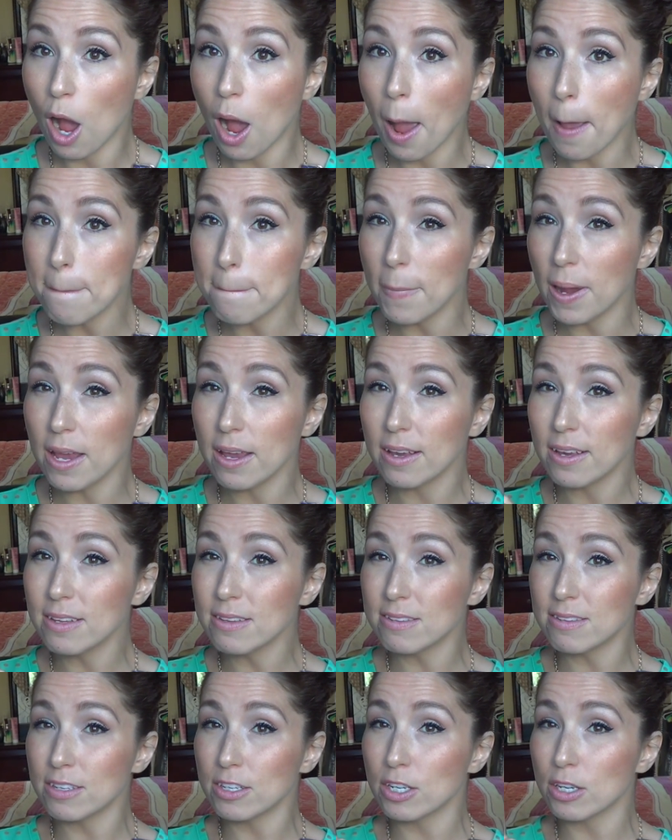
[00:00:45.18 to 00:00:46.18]
I might
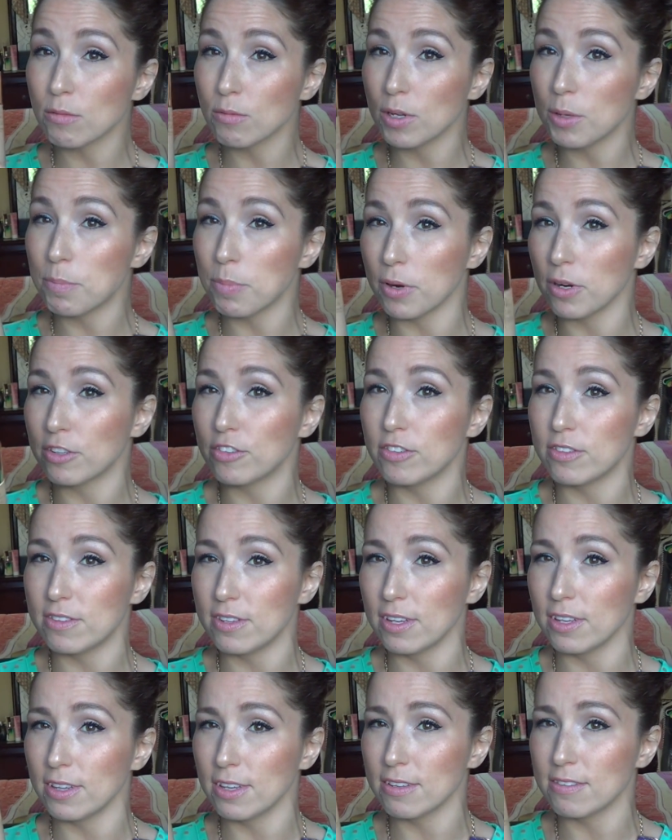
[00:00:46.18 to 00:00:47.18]
consider
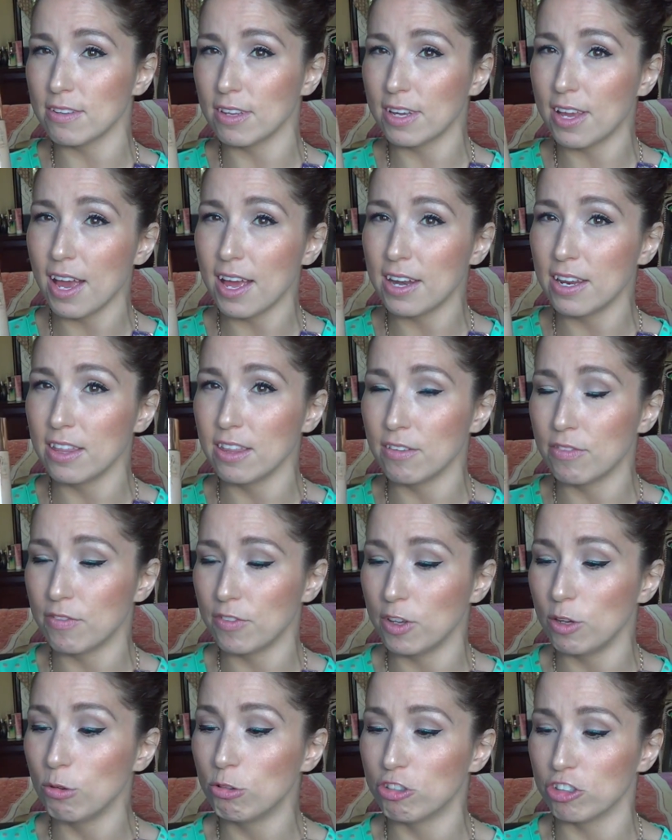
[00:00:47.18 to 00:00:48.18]
repurchasing this again in the
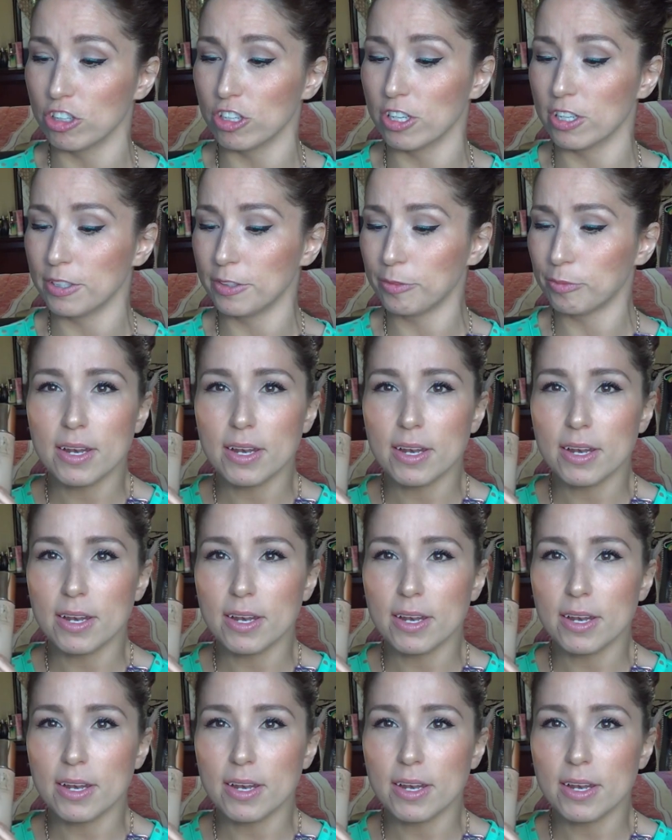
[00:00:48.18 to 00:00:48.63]
future.